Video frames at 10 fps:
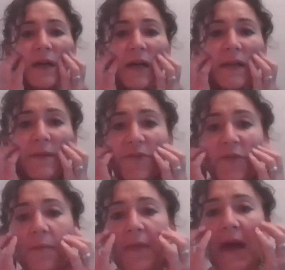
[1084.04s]
And then
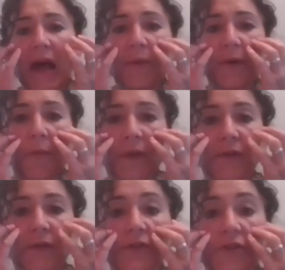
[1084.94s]
from there, what I want
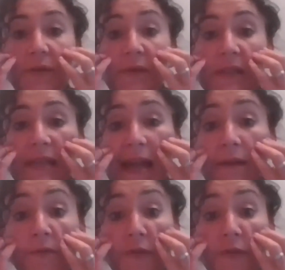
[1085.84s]
you to do is, again,